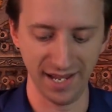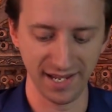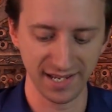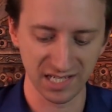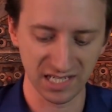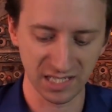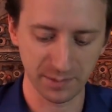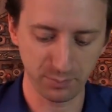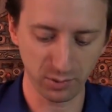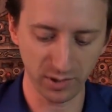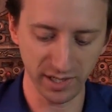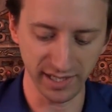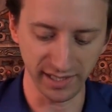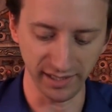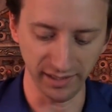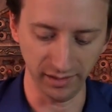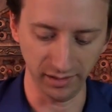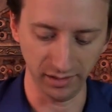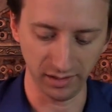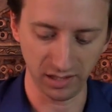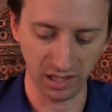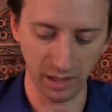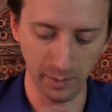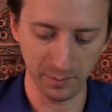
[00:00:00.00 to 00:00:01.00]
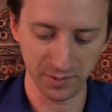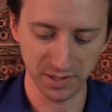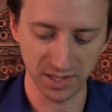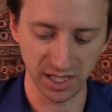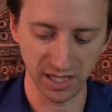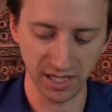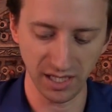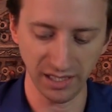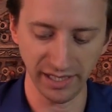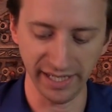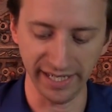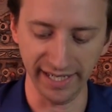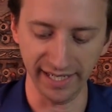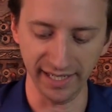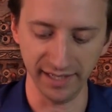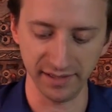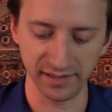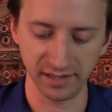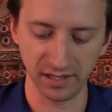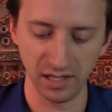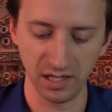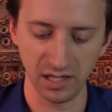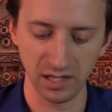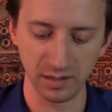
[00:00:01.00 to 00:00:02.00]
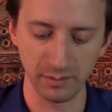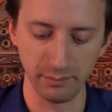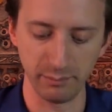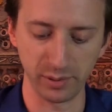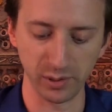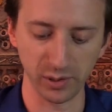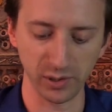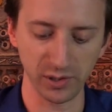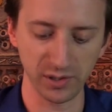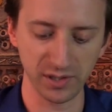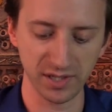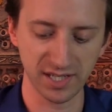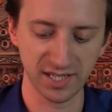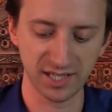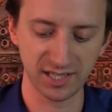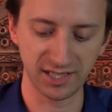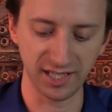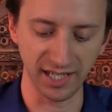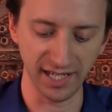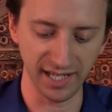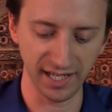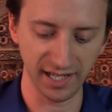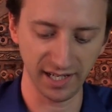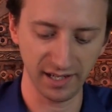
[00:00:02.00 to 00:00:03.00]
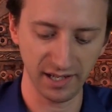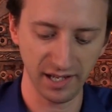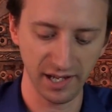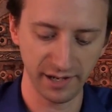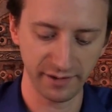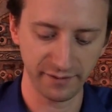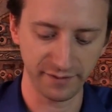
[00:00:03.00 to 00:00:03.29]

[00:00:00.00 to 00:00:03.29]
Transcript: Spring comes to the land. Birds sing,